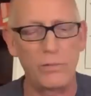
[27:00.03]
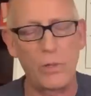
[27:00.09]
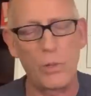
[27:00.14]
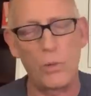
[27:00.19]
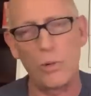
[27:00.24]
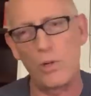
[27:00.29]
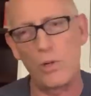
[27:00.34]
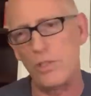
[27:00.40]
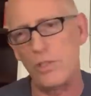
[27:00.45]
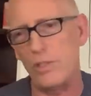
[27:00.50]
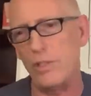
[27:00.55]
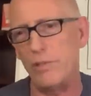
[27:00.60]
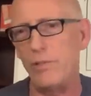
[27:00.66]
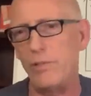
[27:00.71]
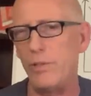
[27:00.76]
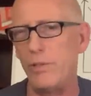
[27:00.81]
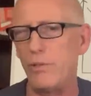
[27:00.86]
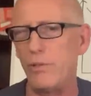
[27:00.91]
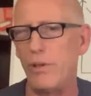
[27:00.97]
course, if
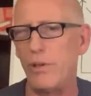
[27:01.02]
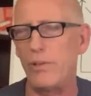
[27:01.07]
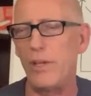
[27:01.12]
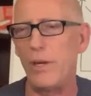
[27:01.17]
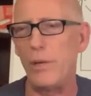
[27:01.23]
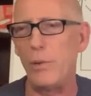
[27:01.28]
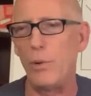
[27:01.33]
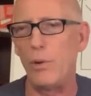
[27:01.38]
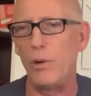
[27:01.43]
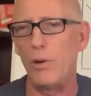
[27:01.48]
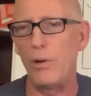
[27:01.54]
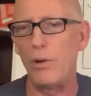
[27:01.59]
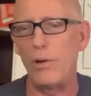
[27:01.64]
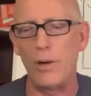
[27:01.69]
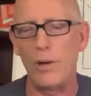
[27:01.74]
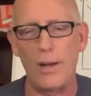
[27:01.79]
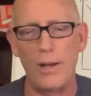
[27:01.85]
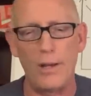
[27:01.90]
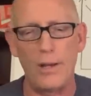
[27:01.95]
you thought they
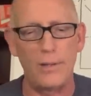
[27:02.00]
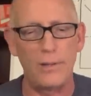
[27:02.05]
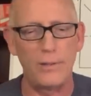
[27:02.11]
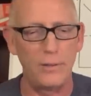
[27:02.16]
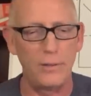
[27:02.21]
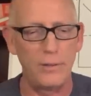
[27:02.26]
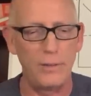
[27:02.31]
were uh,